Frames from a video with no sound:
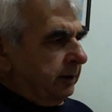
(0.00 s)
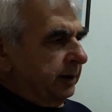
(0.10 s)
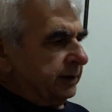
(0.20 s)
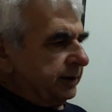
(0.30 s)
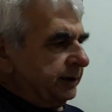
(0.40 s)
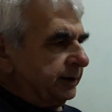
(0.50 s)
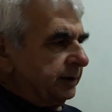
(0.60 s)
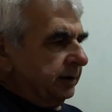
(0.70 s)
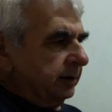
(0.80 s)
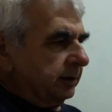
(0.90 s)
this
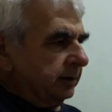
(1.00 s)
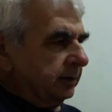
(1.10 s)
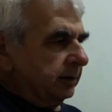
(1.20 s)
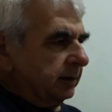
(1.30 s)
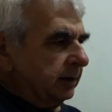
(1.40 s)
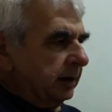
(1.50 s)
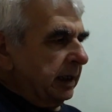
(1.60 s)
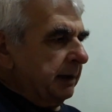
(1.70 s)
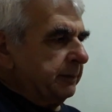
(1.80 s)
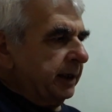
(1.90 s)
is
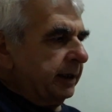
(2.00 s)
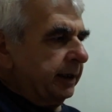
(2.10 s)
lambda